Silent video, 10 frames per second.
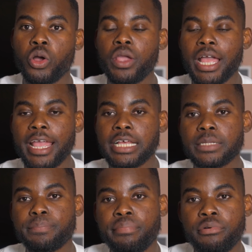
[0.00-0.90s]
you can get the
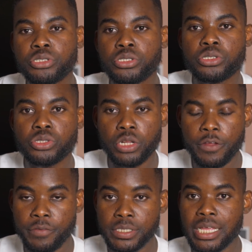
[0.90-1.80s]
post-study
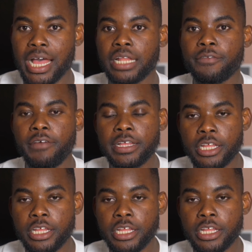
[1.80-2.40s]
visa and find